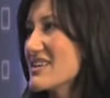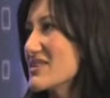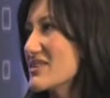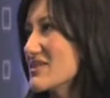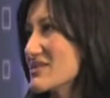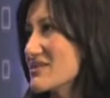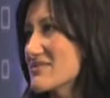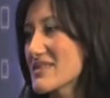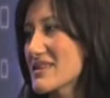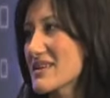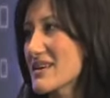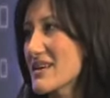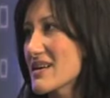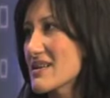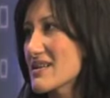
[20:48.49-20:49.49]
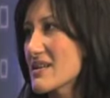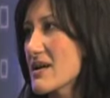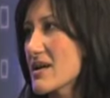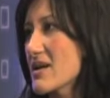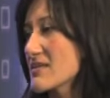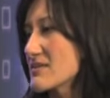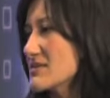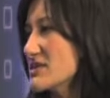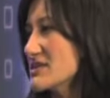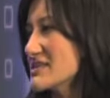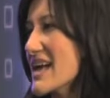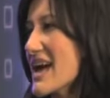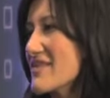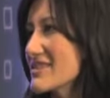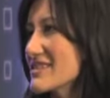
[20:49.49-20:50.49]
you know, uh, uh, just
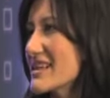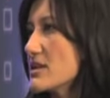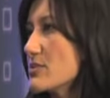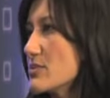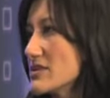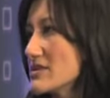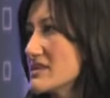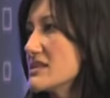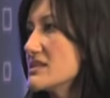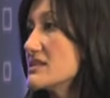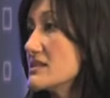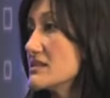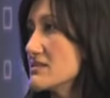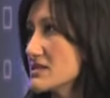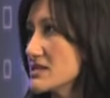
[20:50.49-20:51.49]
having that ability to,